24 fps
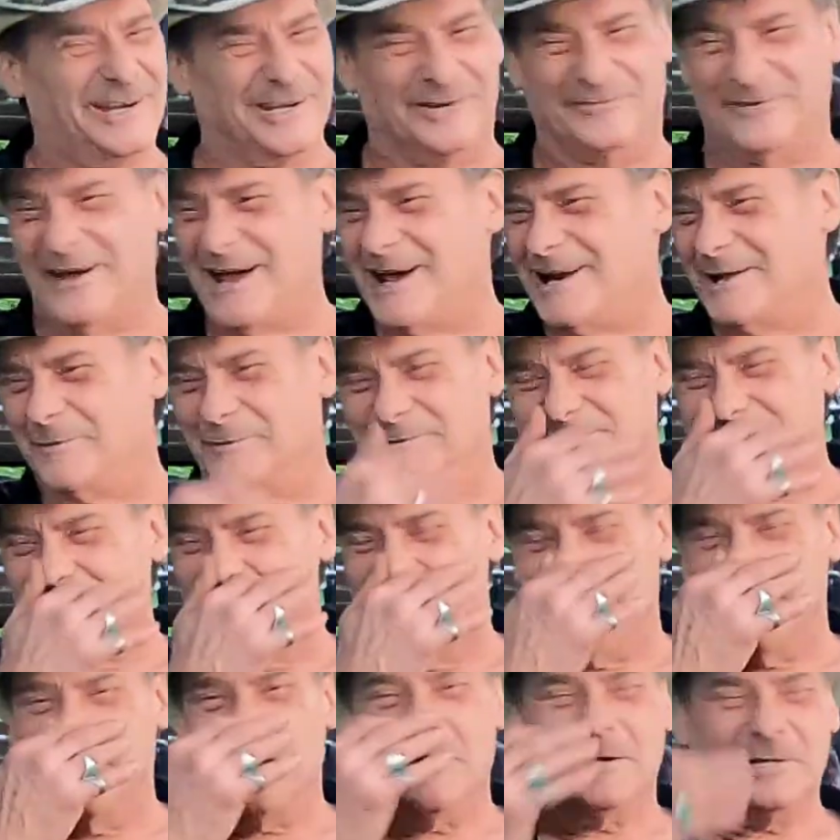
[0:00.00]

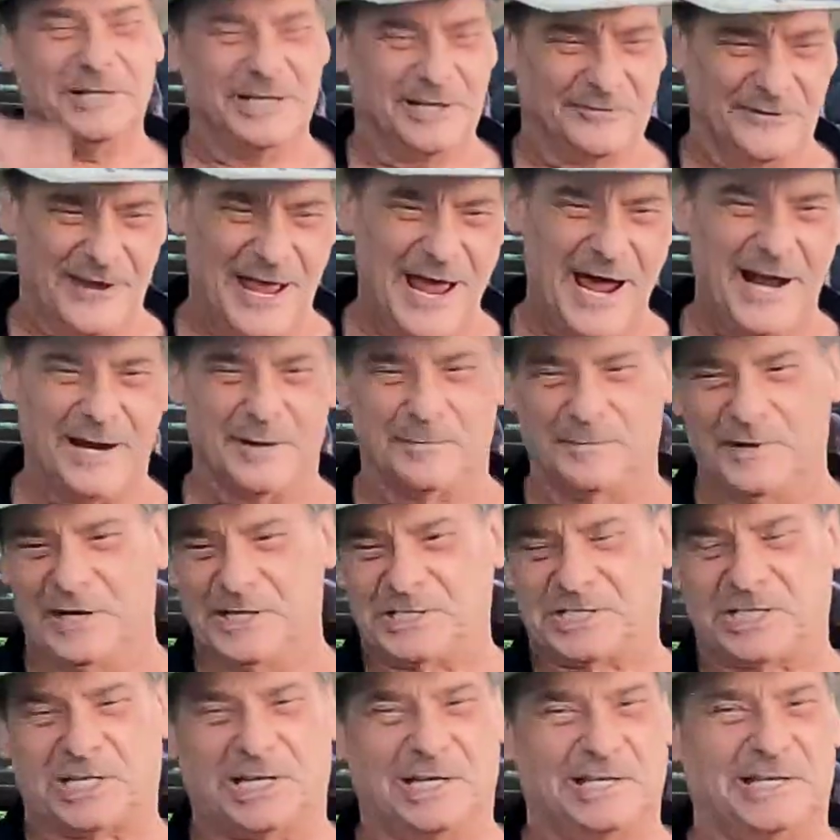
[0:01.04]
Nevada,
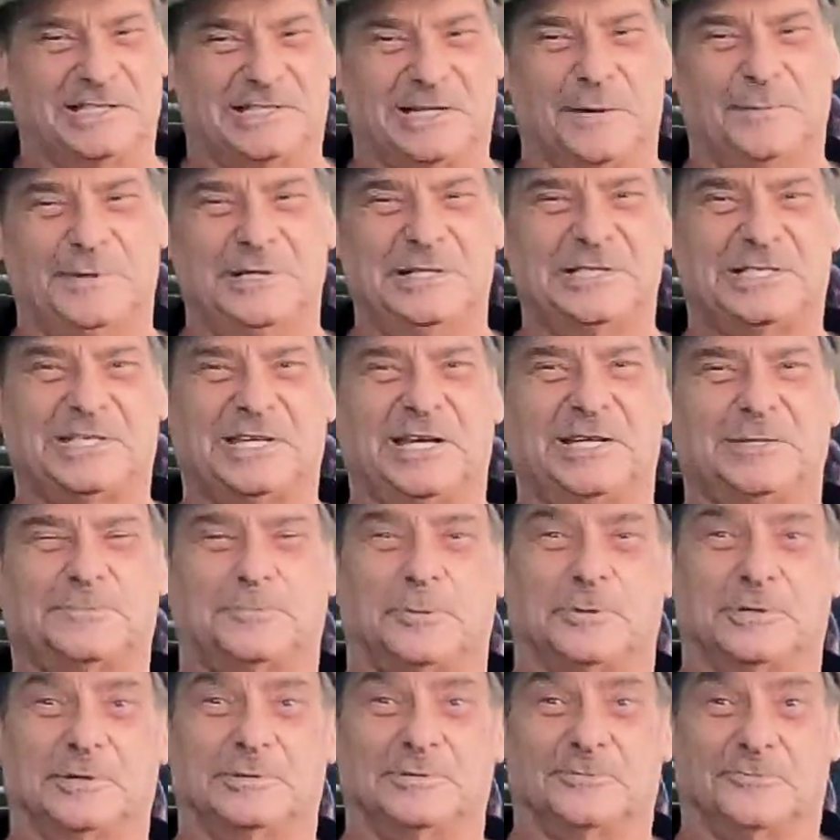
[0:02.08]
Michigan, some of these states
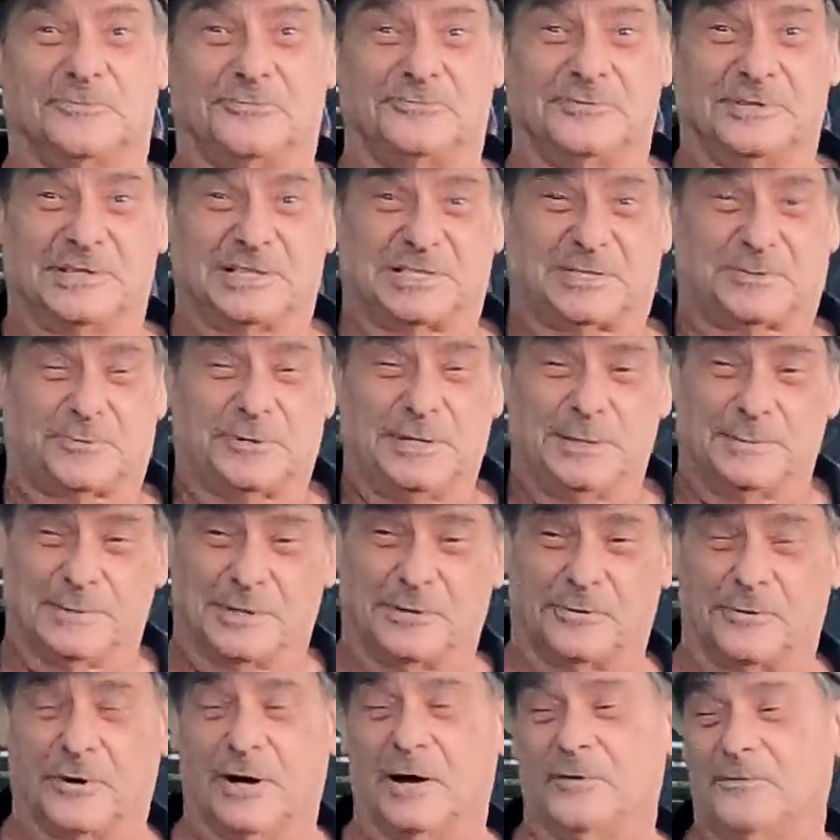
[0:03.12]
were extremely
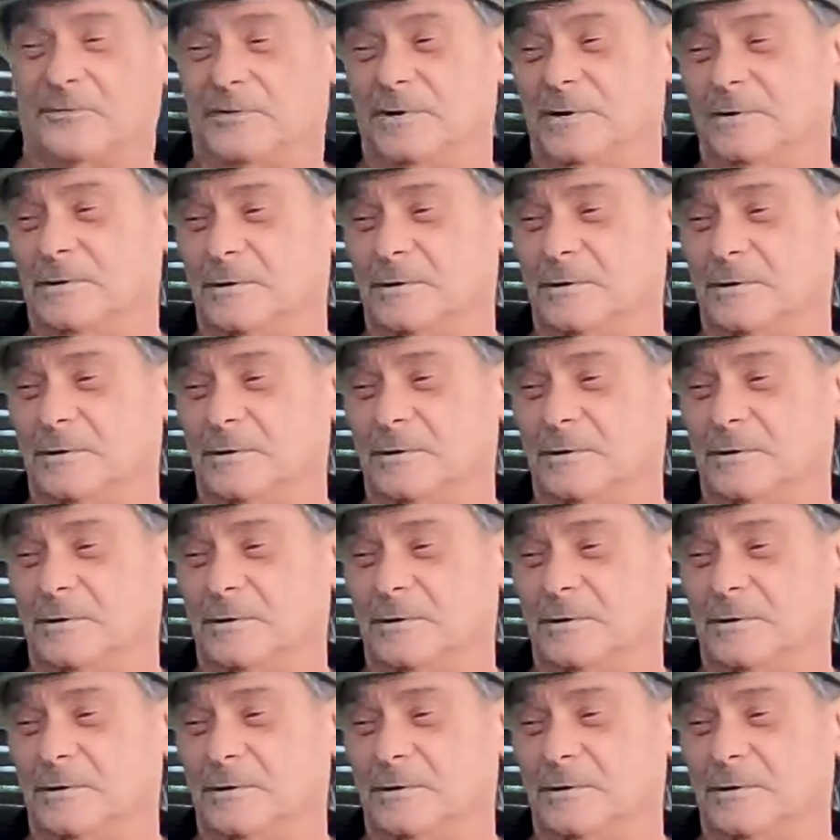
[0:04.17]
rough,